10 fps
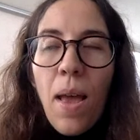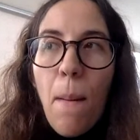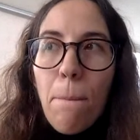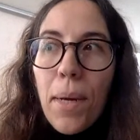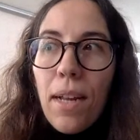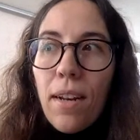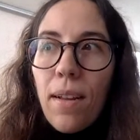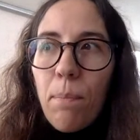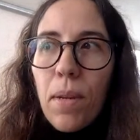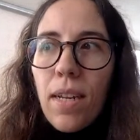But
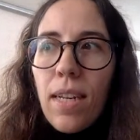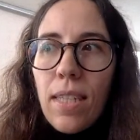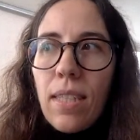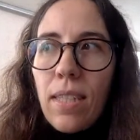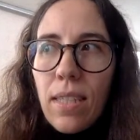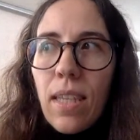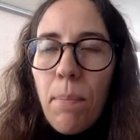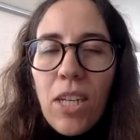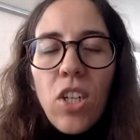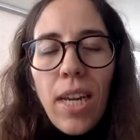it is,
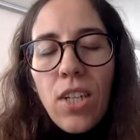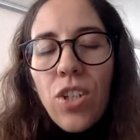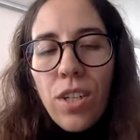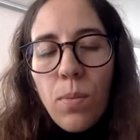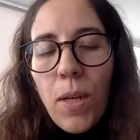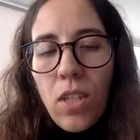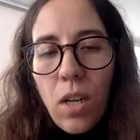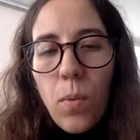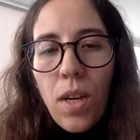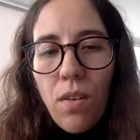imagination,
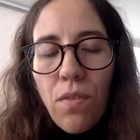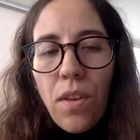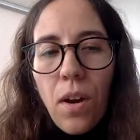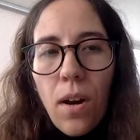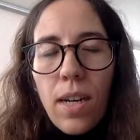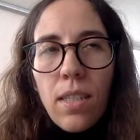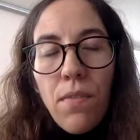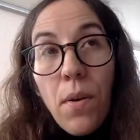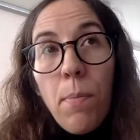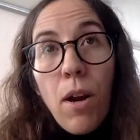especially within VR, is a
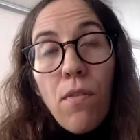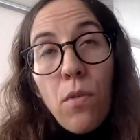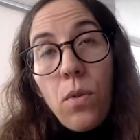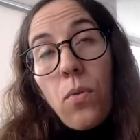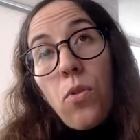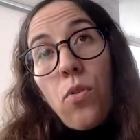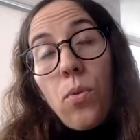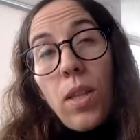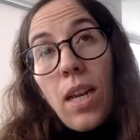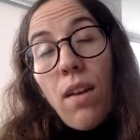very powerful
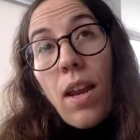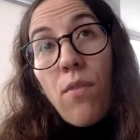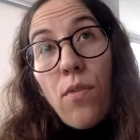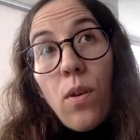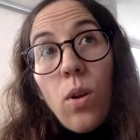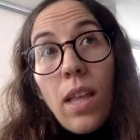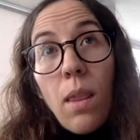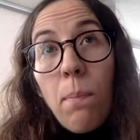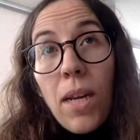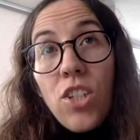tool. And if you look at
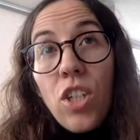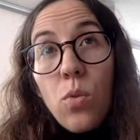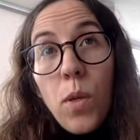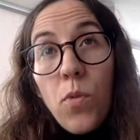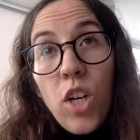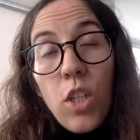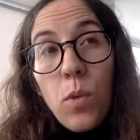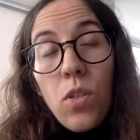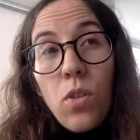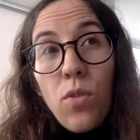the patients we've worked
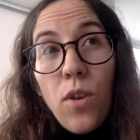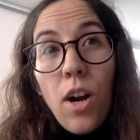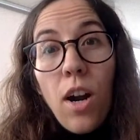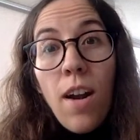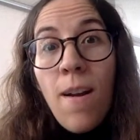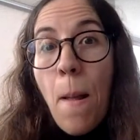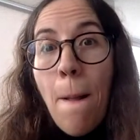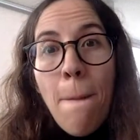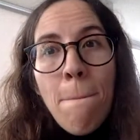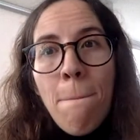with so far,
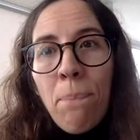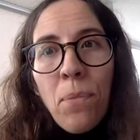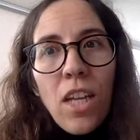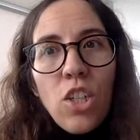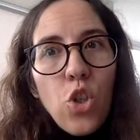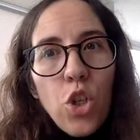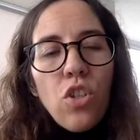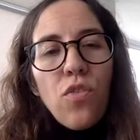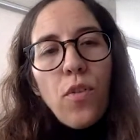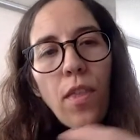
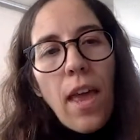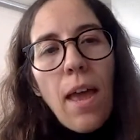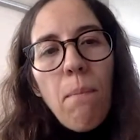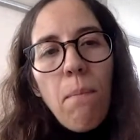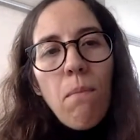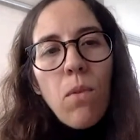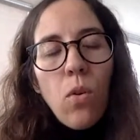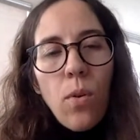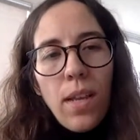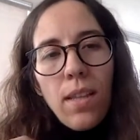just for them
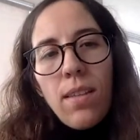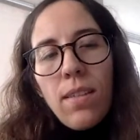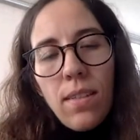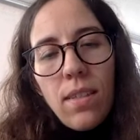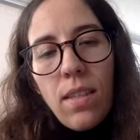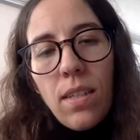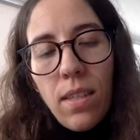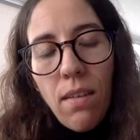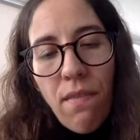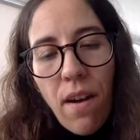going in
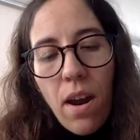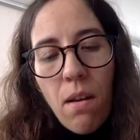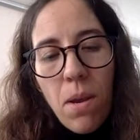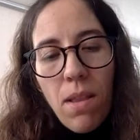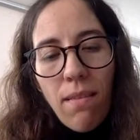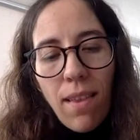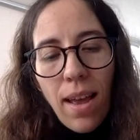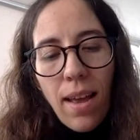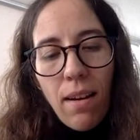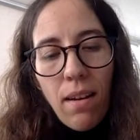this environment that